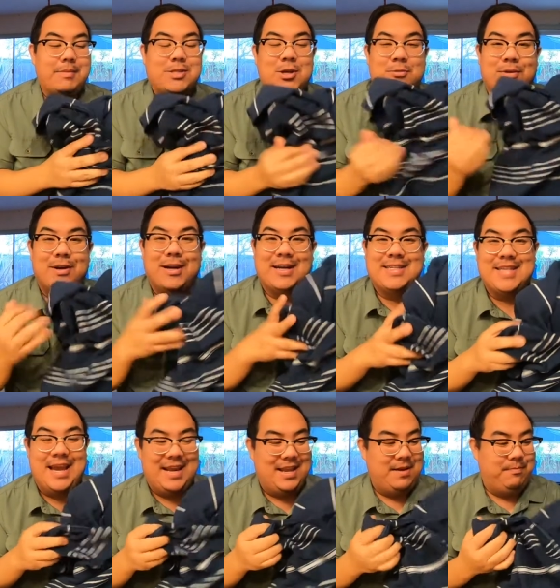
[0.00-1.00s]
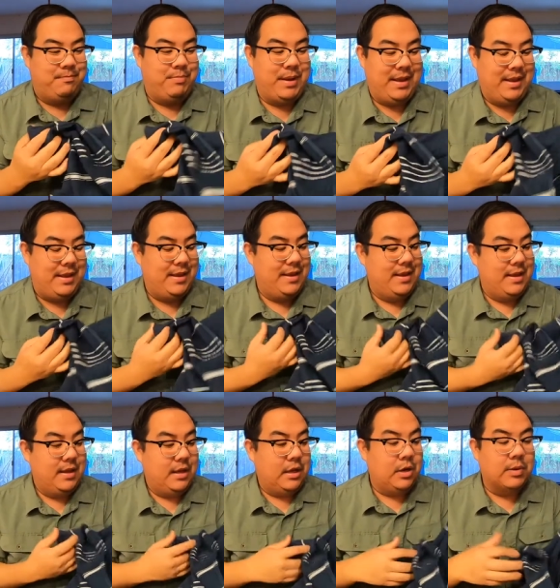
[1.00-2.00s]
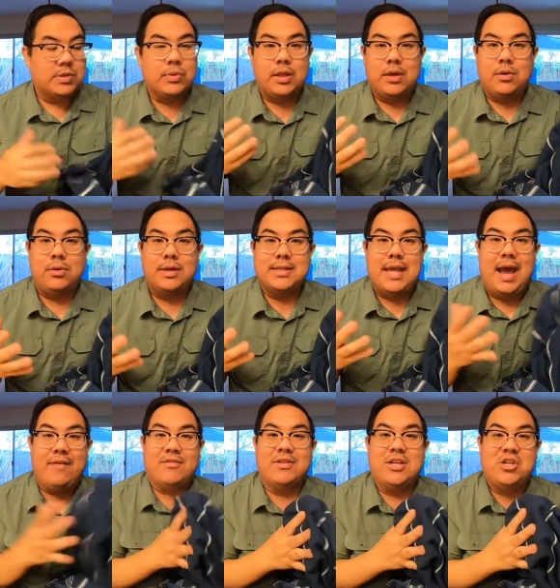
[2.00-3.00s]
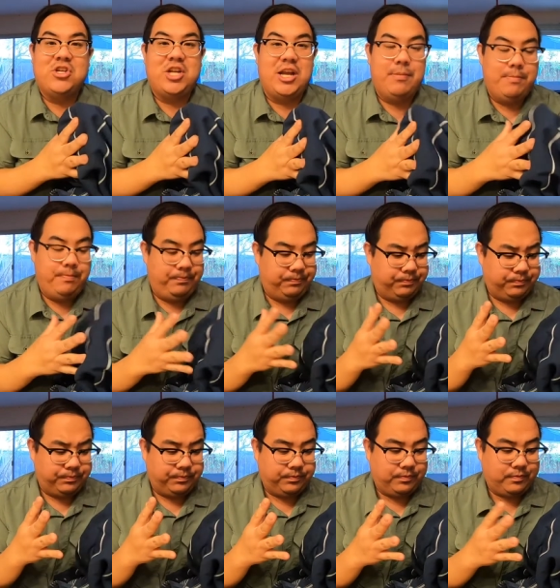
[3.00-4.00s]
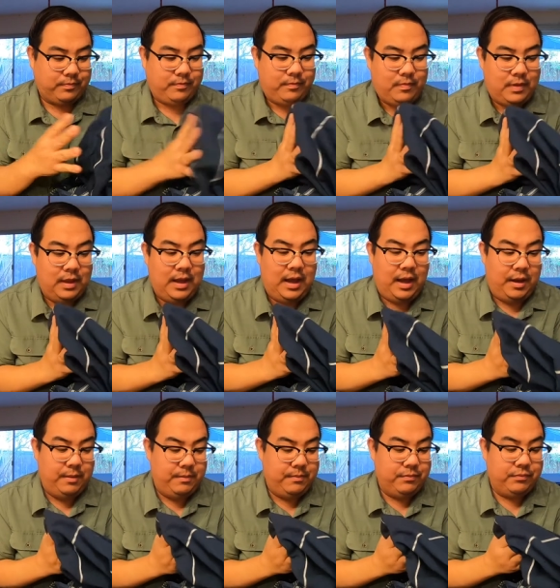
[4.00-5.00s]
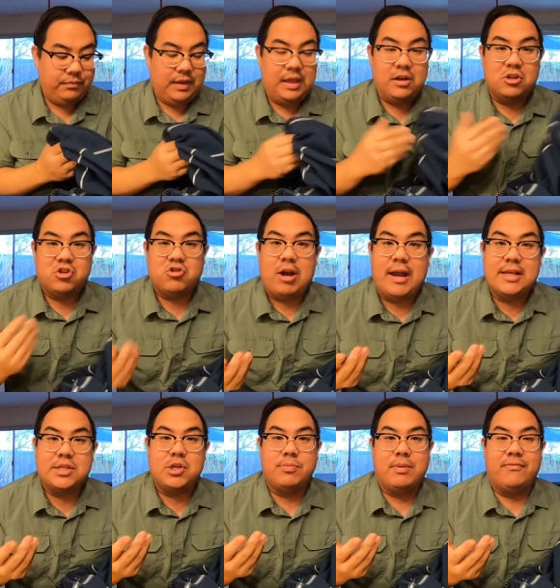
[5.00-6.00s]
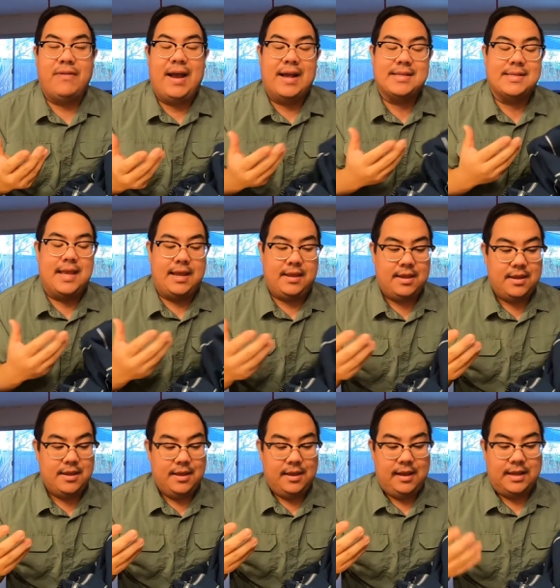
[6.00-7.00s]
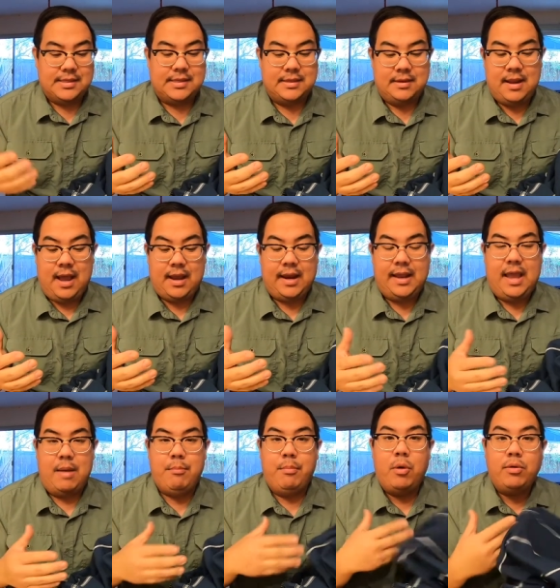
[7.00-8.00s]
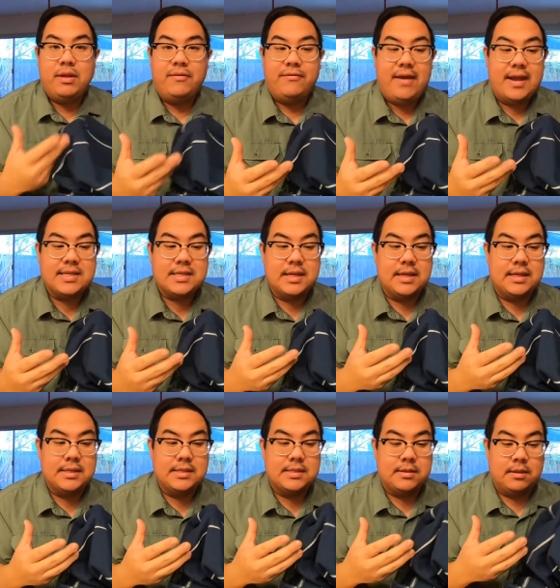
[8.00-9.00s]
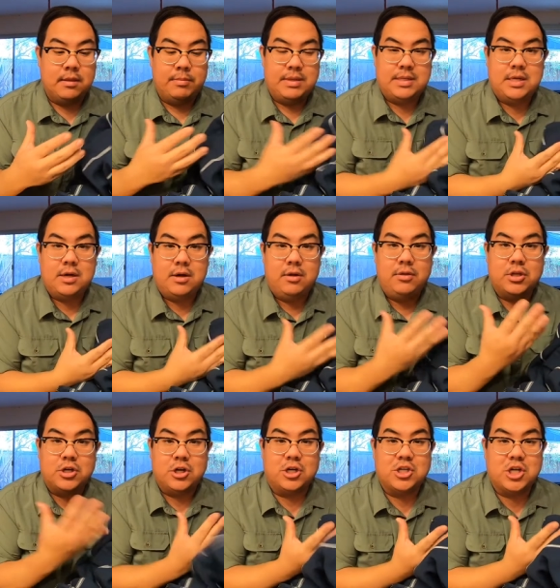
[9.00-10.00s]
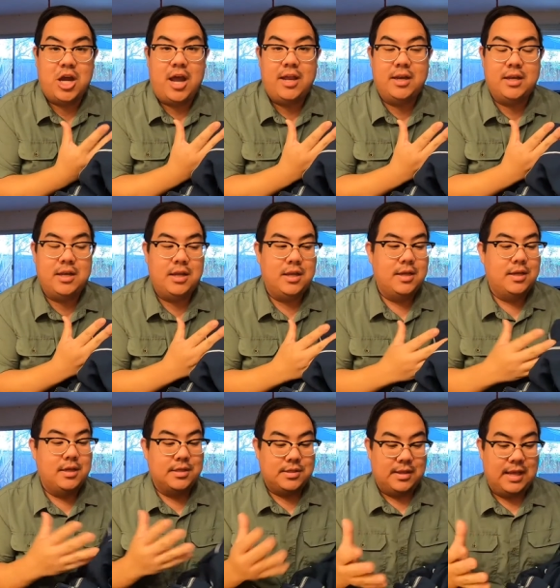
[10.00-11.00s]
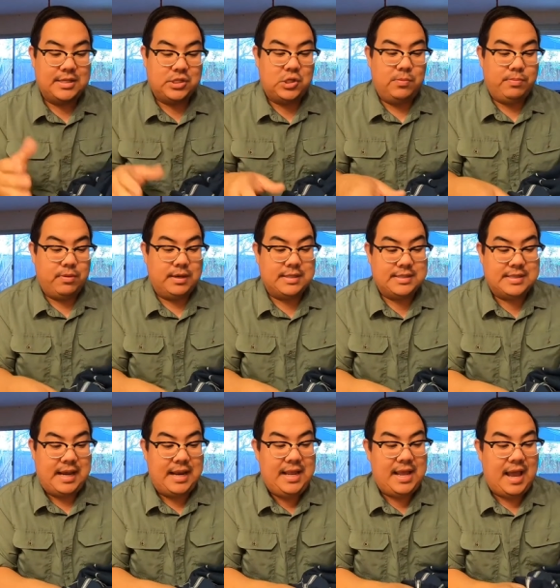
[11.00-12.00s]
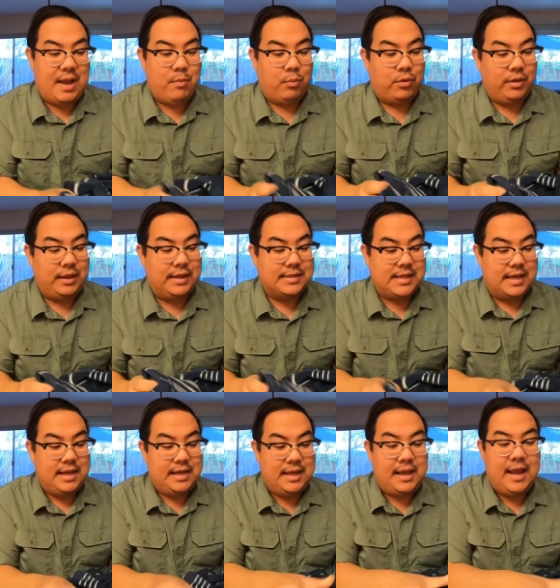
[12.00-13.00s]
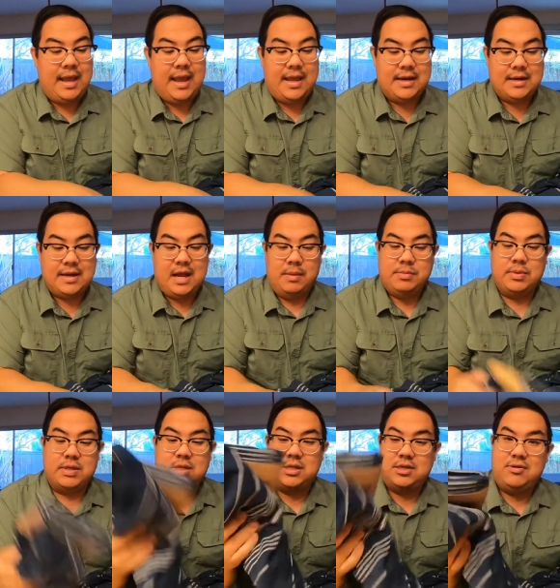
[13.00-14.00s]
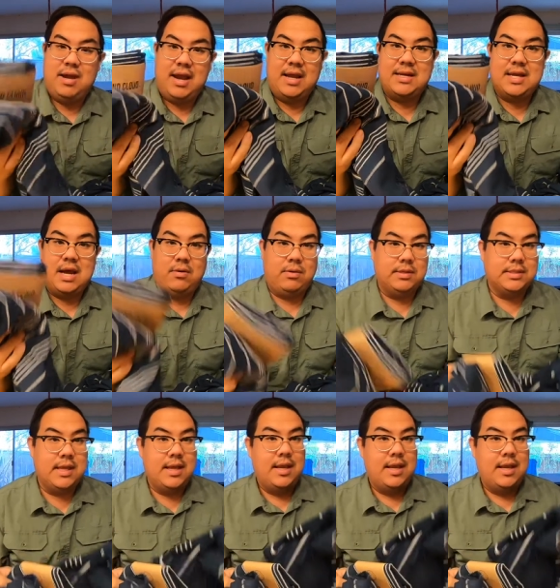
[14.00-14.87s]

super excited. But you know what's really cool is after the gym, um, it'll dry super fast. Like it's not gonna get moldy fast because of the material, the Turkish cotton. So that's super exciting. I'm really excited. Again, comes with two hand towels